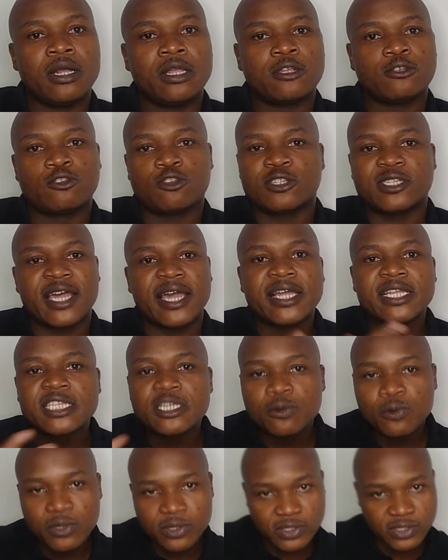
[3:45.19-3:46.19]
society
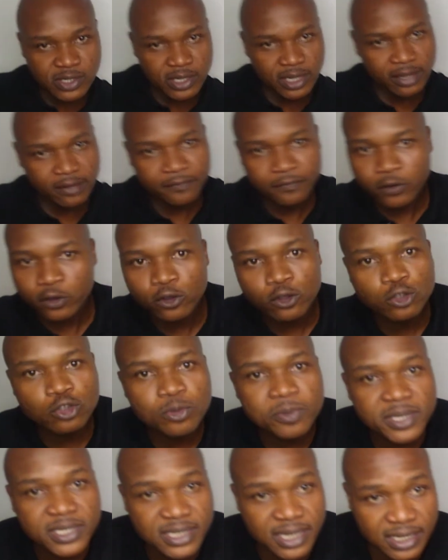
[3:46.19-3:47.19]
will say, for you to
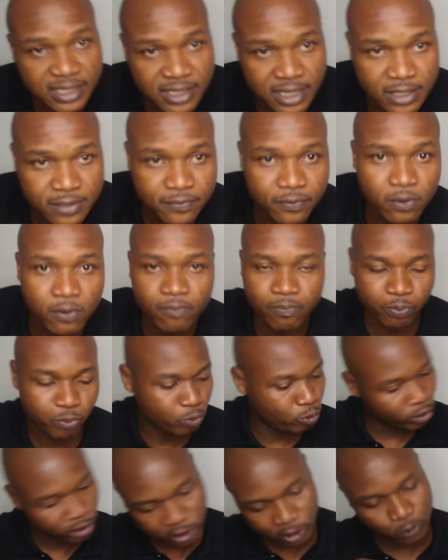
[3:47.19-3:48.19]
be successful,
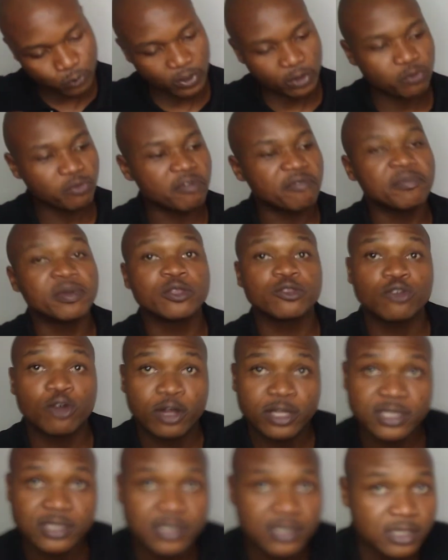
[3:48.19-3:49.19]
which is what we've been
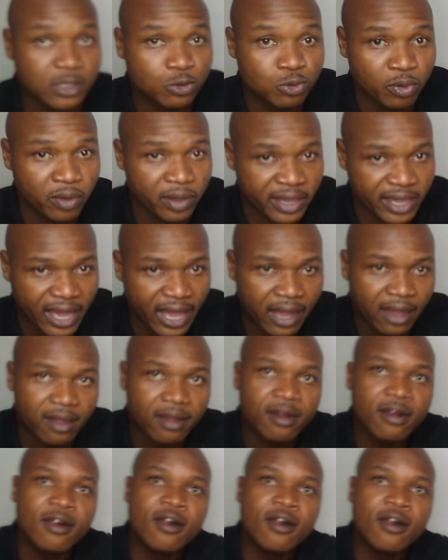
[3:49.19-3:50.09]
taught since we were young,